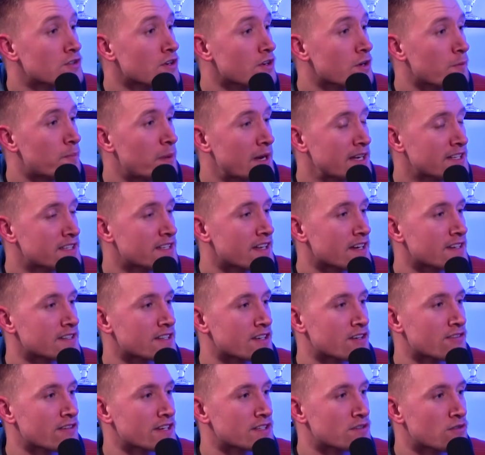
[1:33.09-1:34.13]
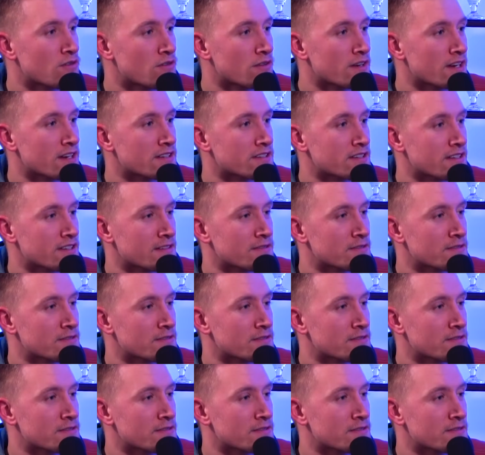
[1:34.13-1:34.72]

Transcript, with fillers: I took okay, a though. piss next to Chris Hoy, actually.